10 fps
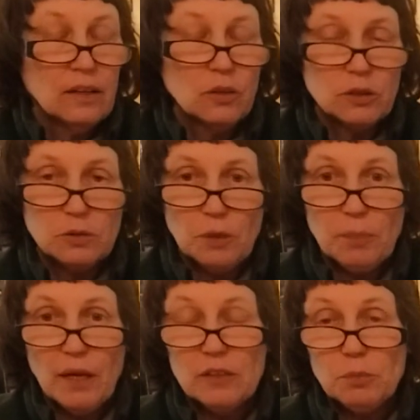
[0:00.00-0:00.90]
Of course,
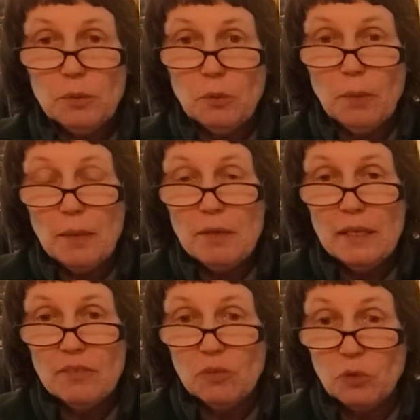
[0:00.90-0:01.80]
sometimes people maybe
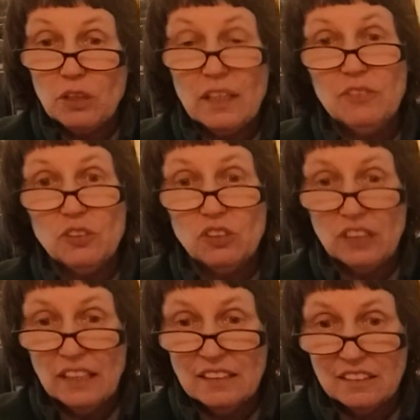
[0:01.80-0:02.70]
even will give you
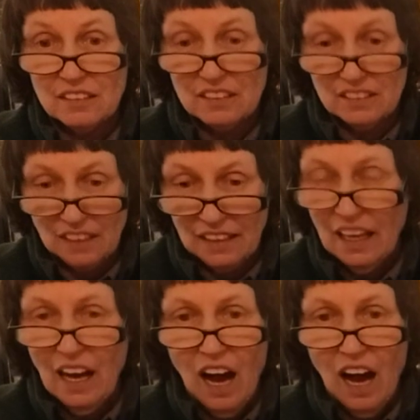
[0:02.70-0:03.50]
seeds because it's like,